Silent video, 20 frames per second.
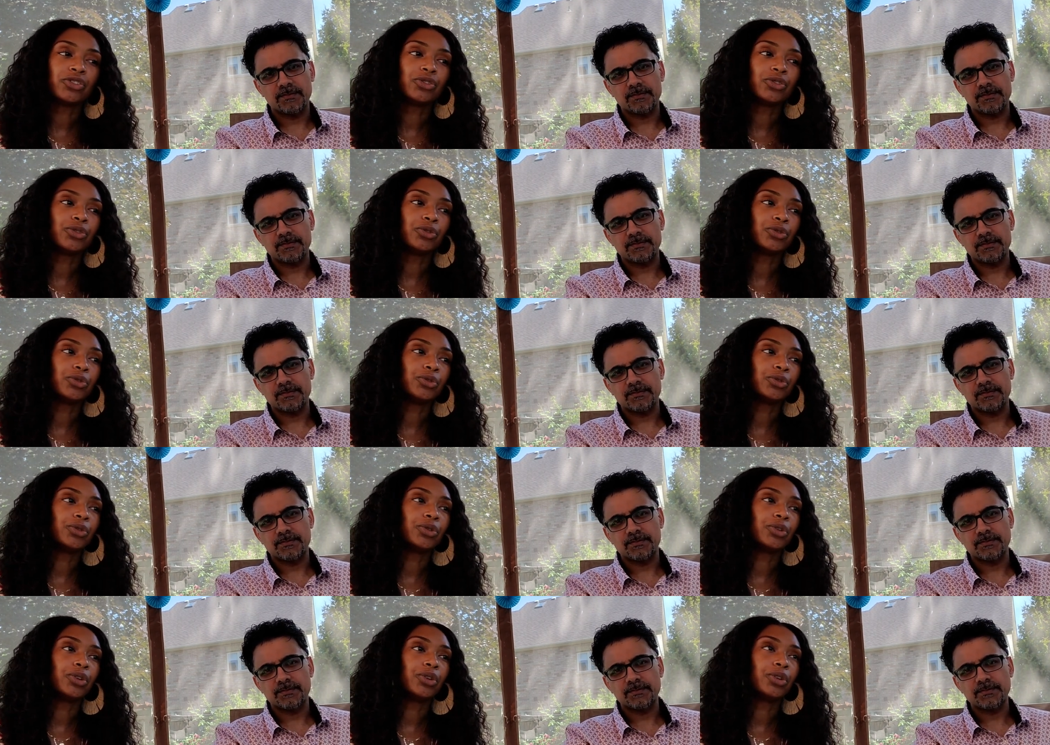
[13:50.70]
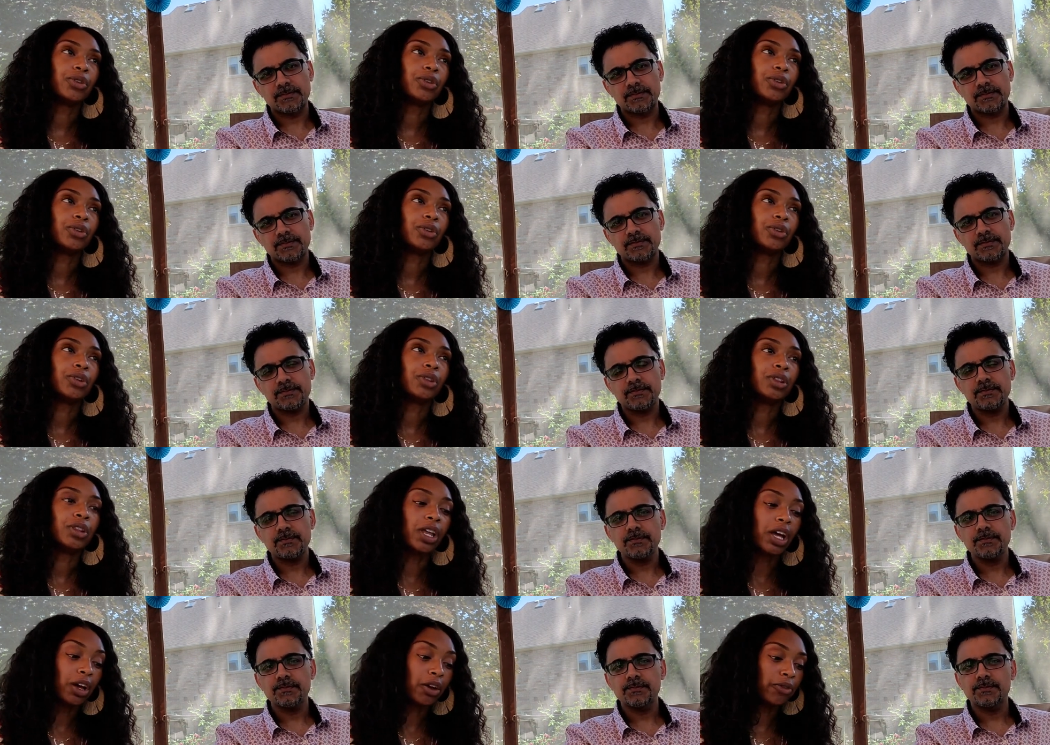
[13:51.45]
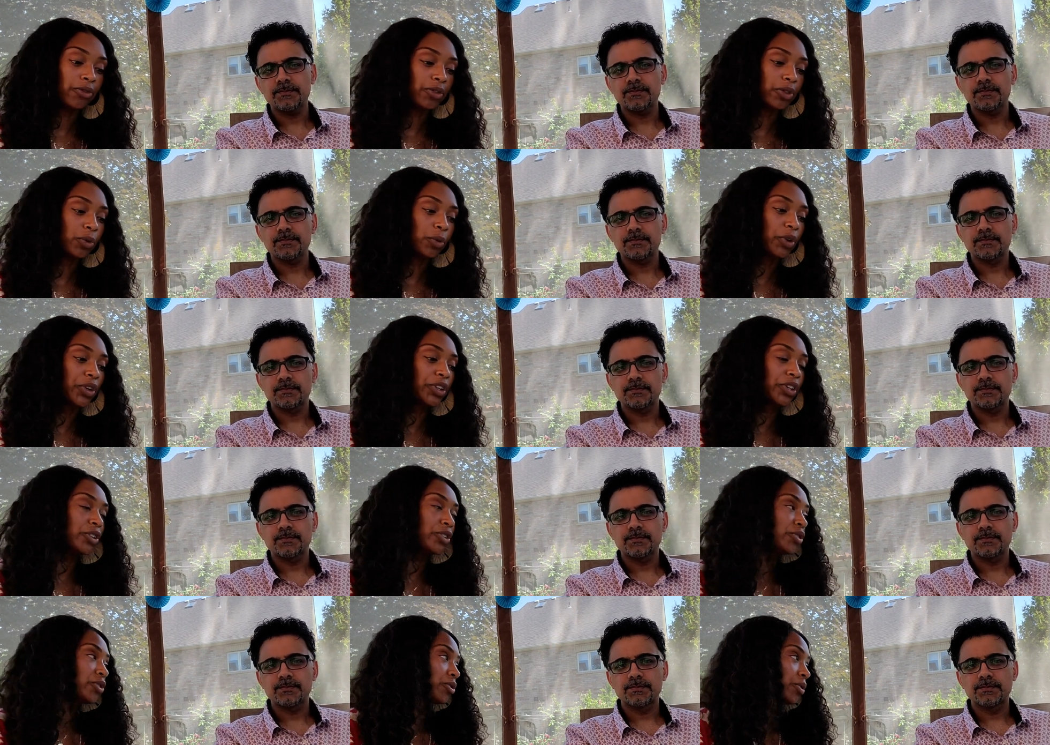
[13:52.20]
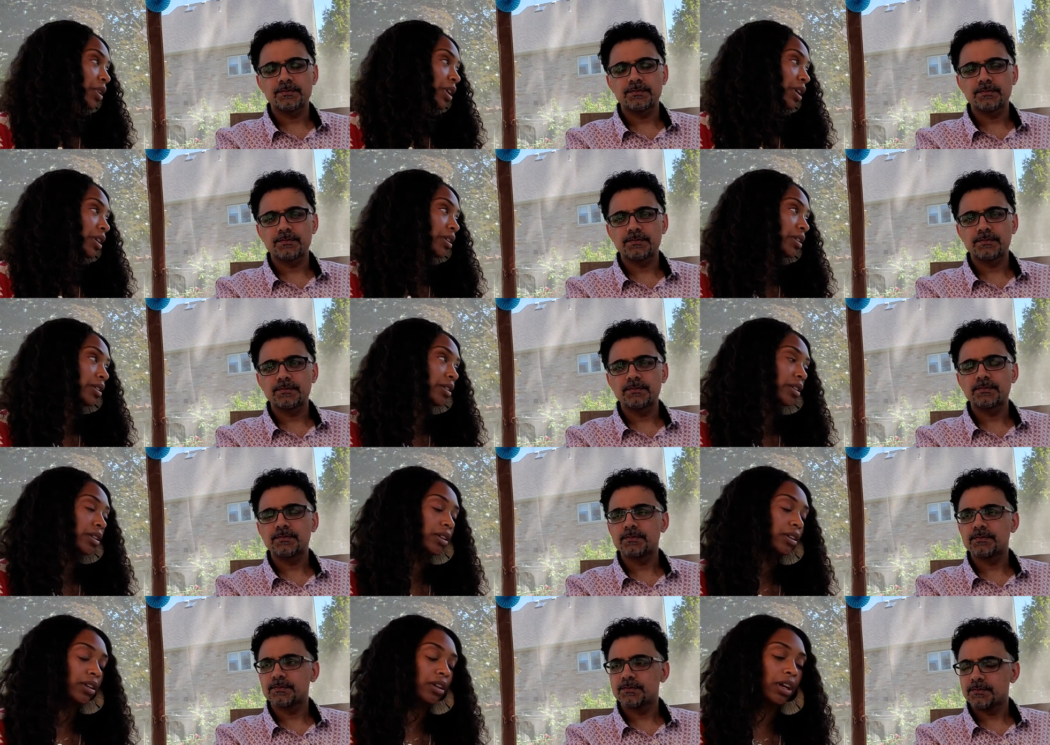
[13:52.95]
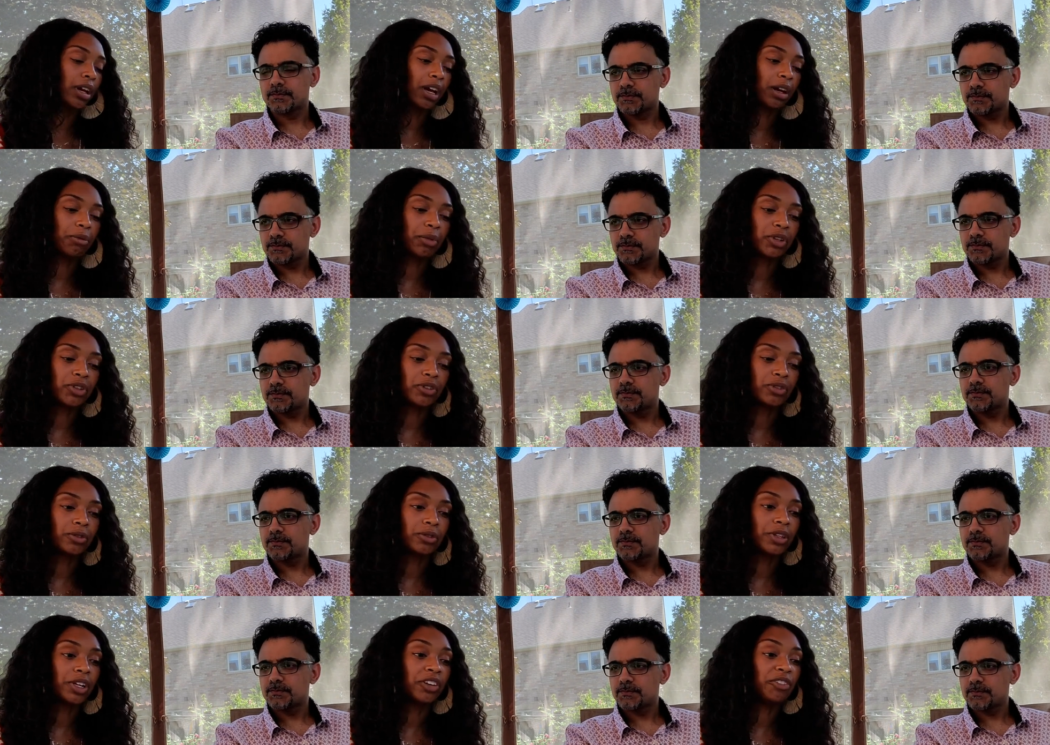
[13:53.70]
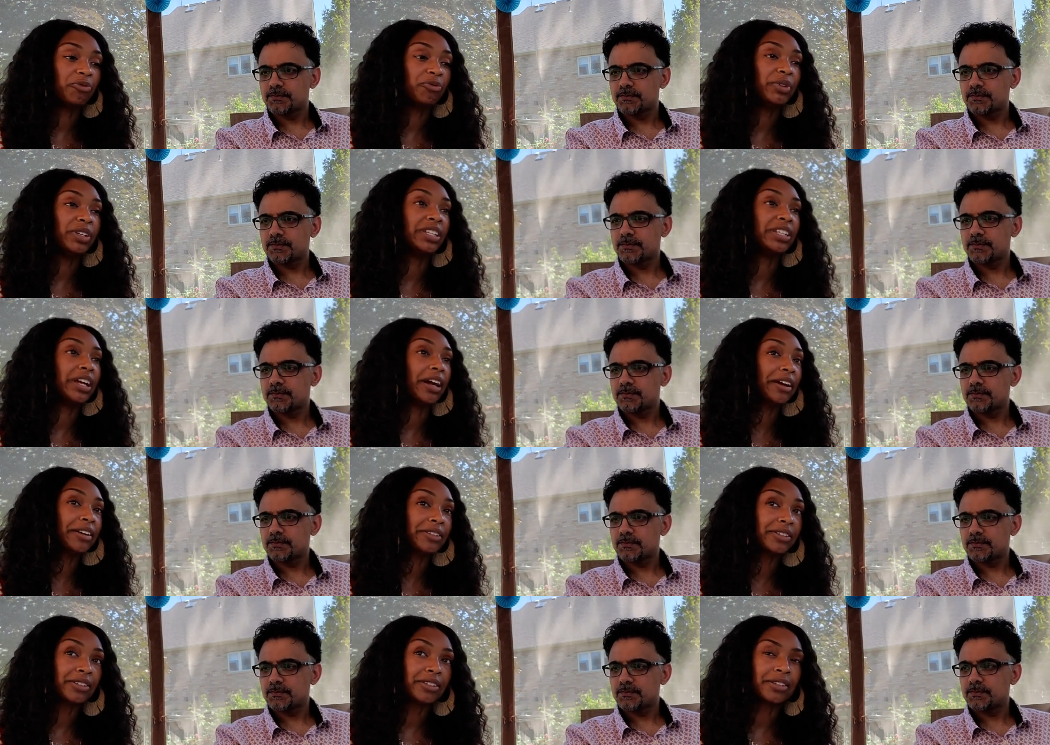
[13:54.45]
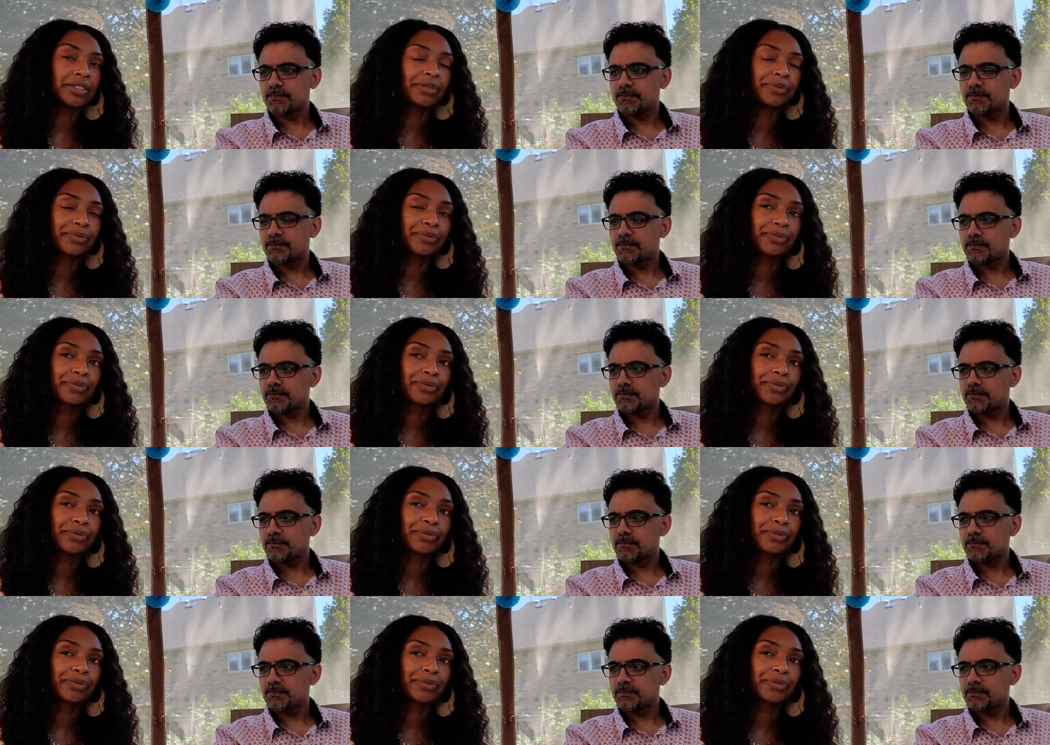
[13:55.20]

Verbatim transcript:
Speaker 1: you love the work you're doing, how much you love being an actor.